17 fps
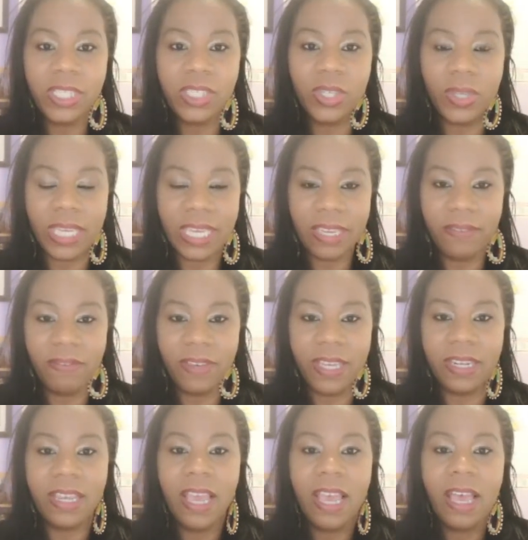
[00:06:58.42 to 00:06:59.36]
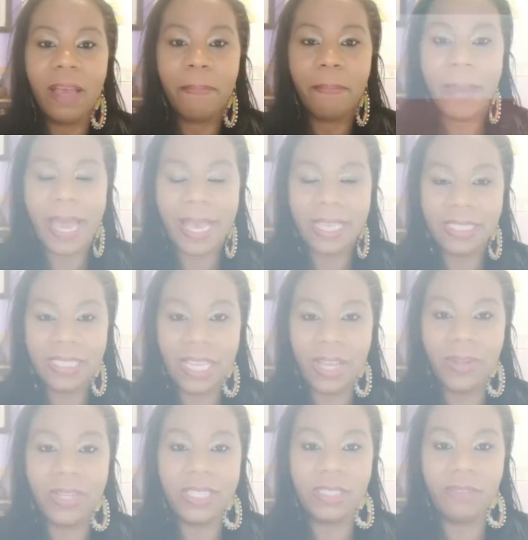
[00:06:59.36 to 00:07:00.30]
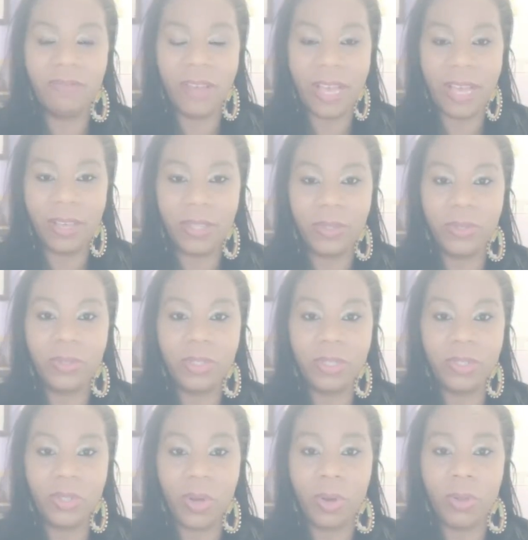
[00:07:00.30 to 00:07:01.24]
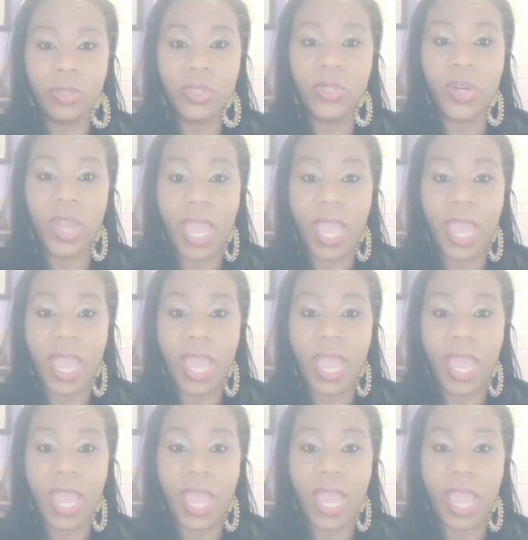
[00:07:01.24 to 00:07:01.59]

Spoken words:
to even pass down its values, its culture,